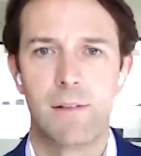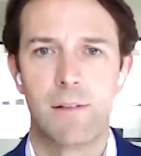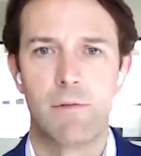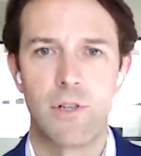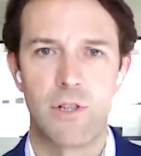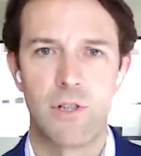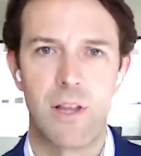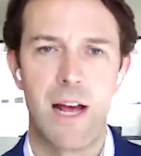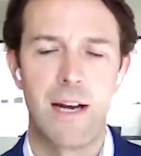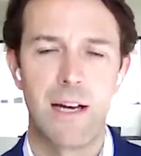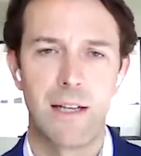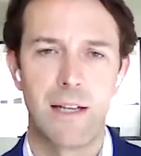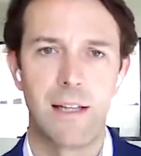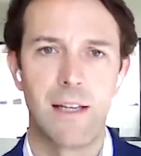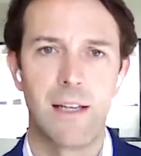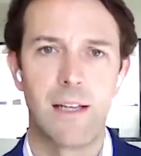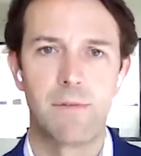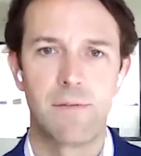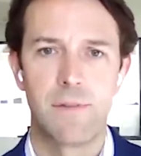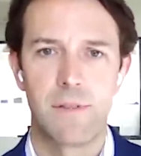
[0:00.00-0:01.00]
which then
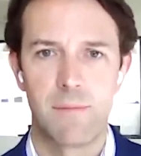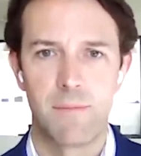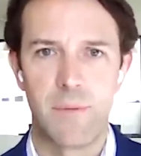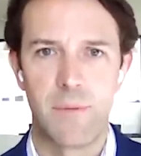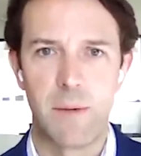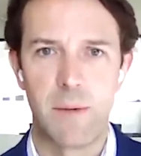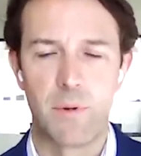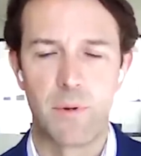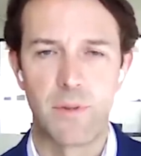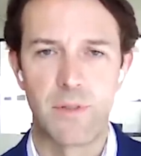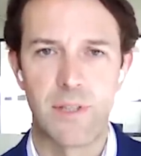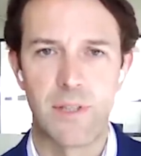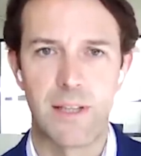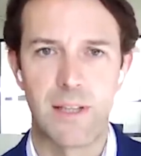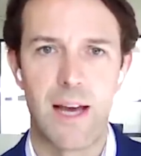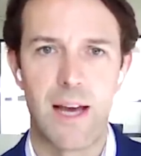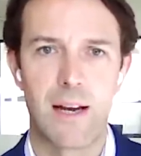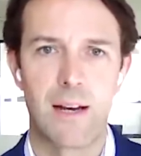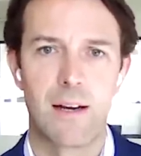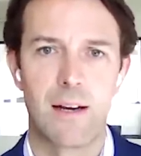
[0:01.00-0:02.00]
leads people to
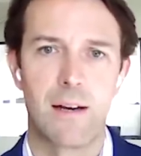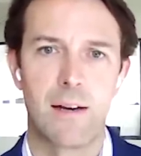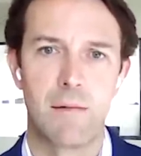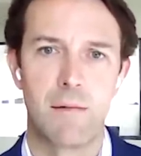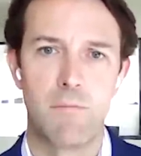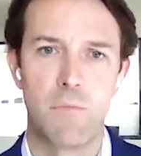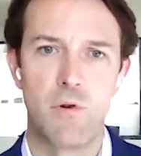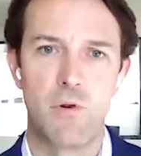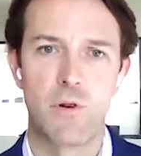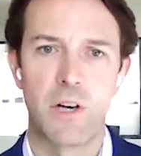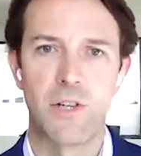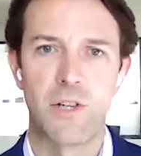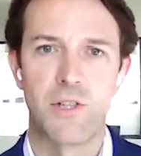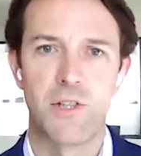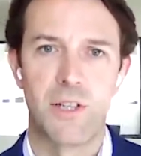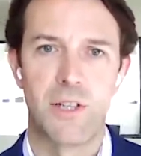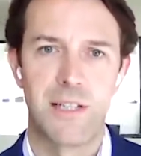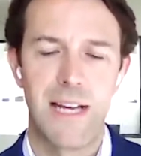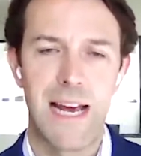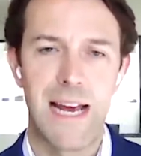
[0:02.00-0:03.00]
get a mortgage
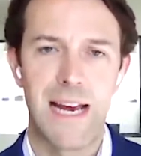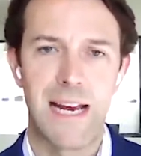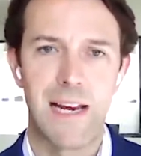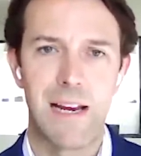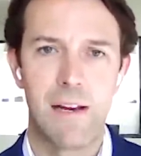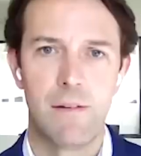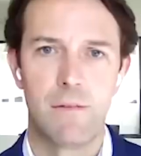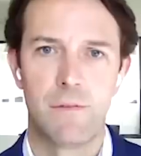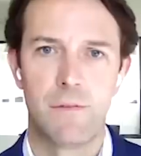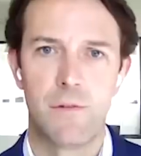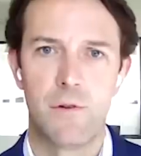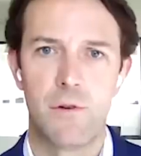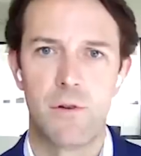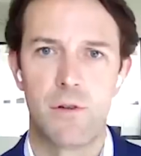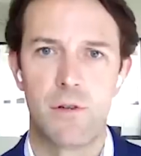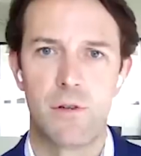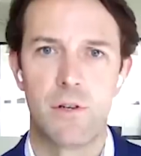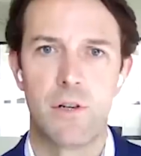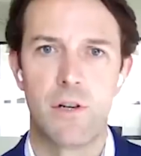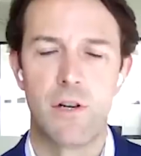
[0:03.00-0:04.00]
today
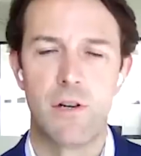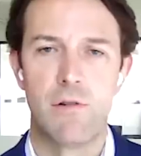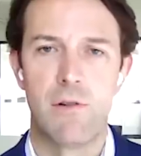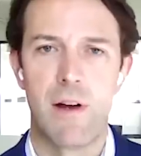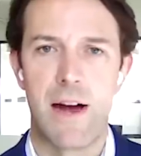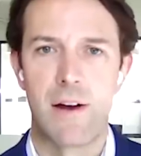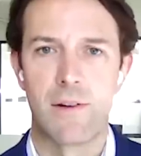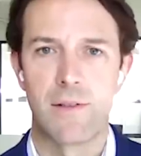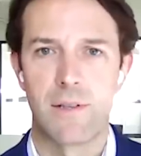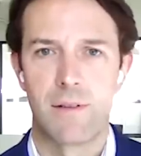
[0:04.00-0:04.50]
for a new house.